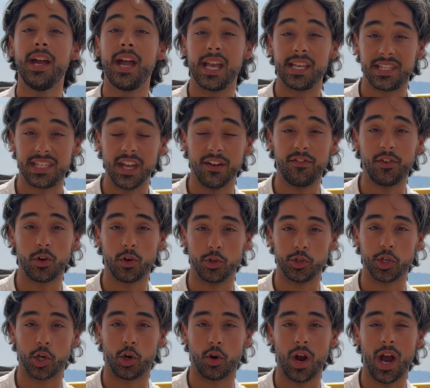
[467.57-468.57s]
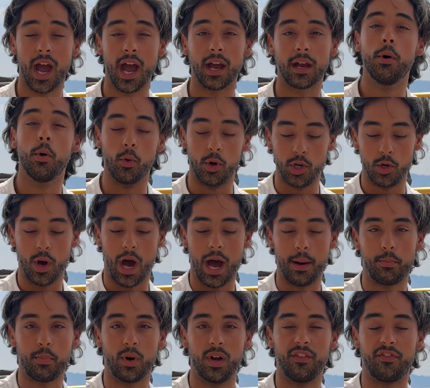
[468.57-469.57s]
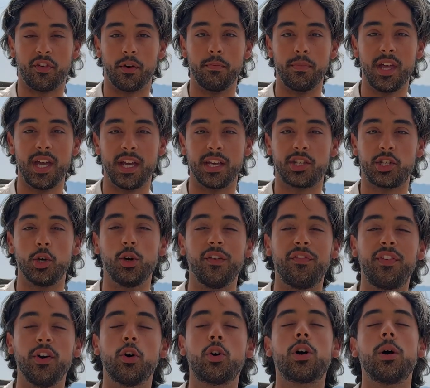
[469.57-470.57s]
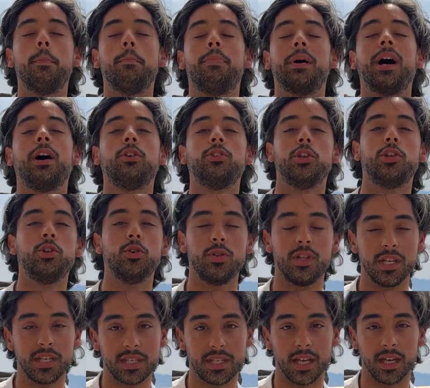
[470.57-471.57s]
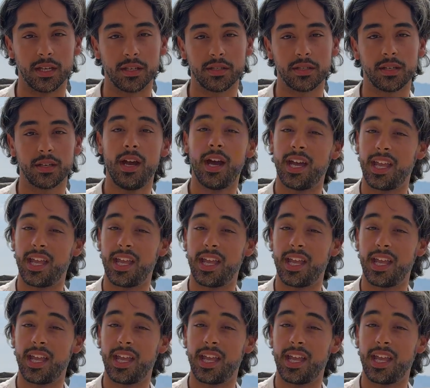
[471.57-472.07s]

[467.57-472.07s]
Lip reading: It's difficult to crack, but when you operate from this, you'll feel compelled to do these things.